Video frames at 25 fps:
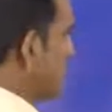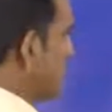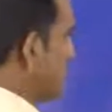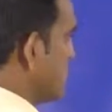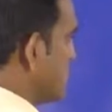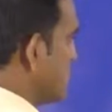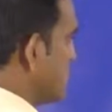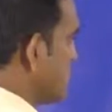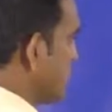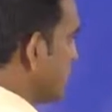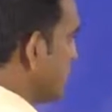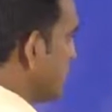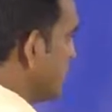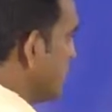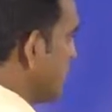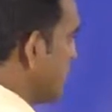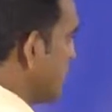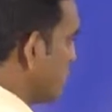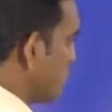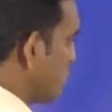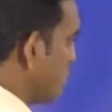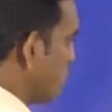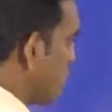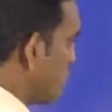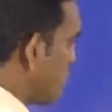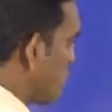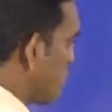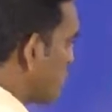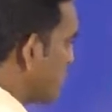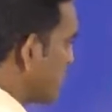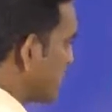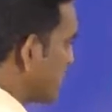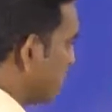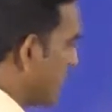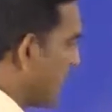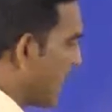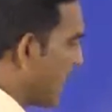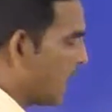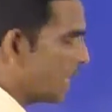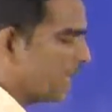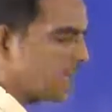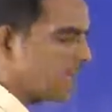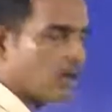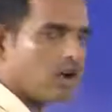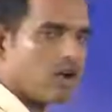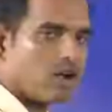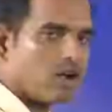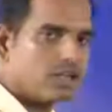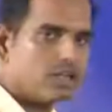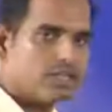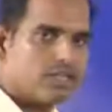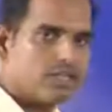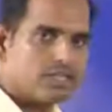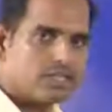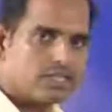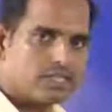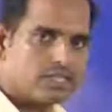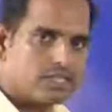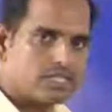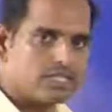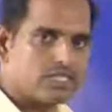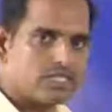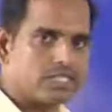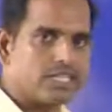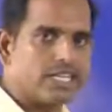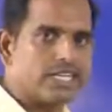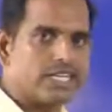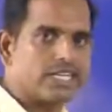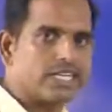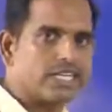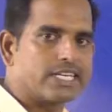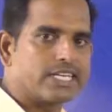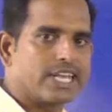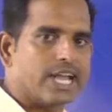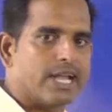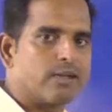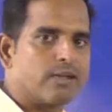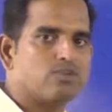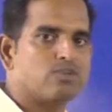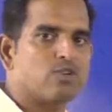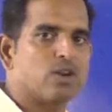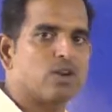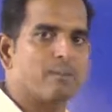that is your int, float, char, all these data types,